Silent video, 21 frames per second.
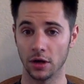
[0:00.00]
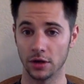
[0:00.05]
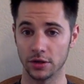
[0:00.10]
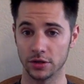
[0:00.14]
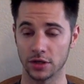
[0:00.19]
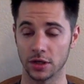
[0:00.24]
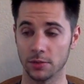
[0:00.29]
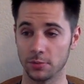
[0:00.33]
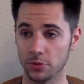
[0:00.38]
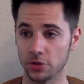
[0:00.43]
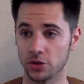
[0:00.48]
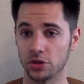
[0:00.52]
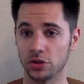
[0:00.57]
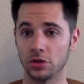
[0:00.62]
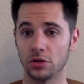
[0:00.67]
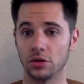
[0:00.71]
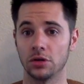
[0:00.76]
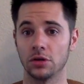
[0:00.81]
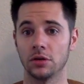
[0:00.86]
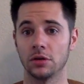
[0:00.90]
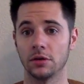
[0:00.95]

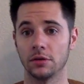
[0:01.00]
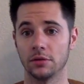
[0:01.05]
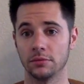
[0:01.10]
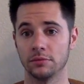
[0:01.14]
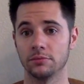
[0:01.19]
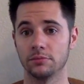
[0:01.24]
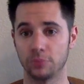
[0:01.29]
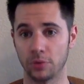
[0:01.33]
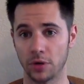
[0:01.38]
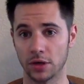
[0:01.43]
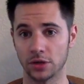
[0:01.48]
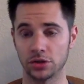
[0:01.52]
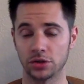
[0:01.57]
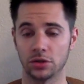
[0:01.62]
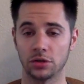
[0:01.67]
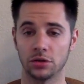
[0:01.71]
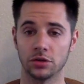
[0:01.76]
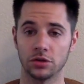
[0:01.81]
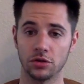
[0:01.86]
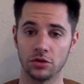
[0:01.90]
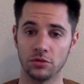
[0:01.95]
temperature,
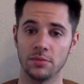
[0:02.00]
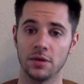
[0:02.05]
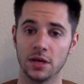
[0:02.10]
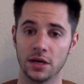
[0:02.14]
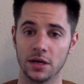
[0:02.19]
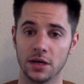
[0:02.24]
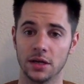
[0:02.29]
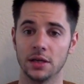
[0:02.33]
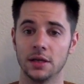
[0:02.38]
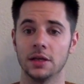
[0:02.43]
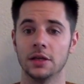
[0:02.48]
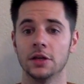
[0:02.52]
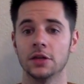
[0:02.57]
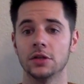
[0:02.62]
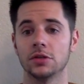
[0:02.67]
pressure, humidity,